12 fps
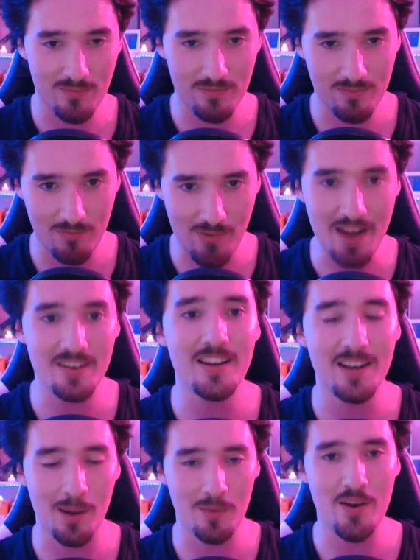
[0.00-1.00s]
rendered
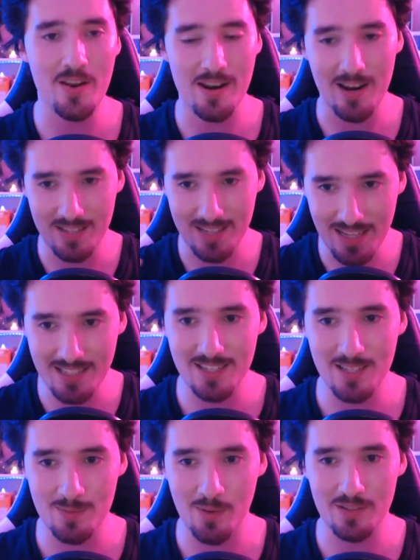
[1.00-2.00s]
and uploaded, and I sent it to
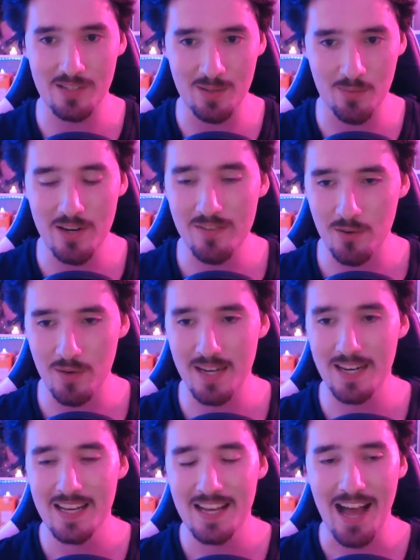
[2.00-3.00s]
the sponsors to preview it,
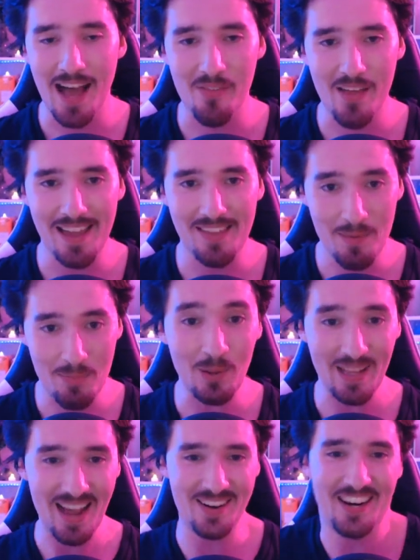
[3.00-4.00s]
and they
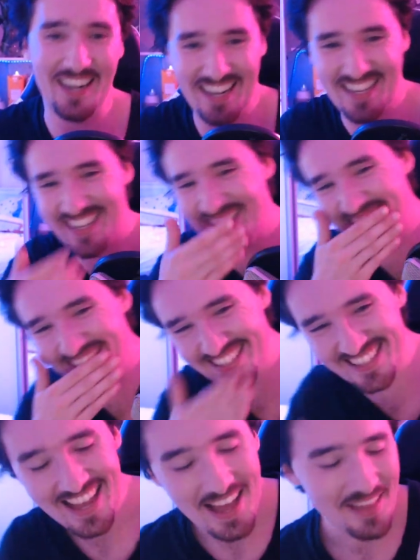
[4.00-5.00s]
pulled out.
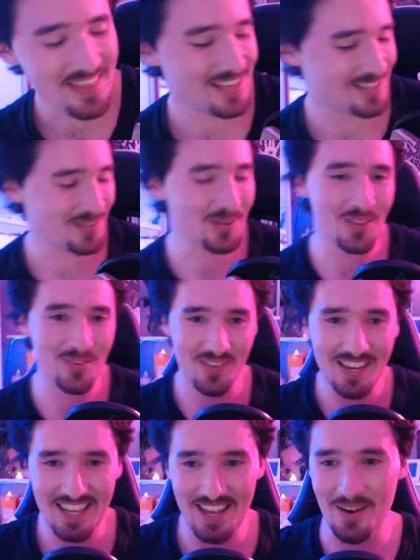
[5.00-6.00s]
They saw the
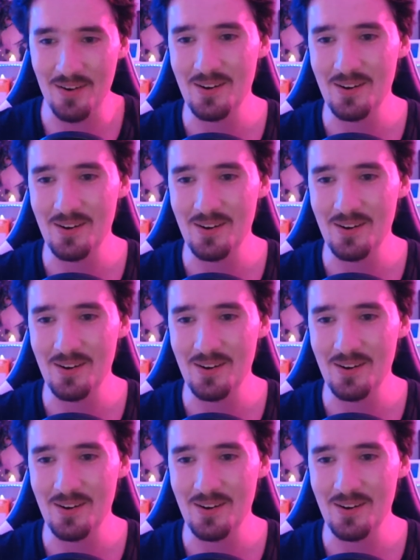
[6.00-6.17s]
video.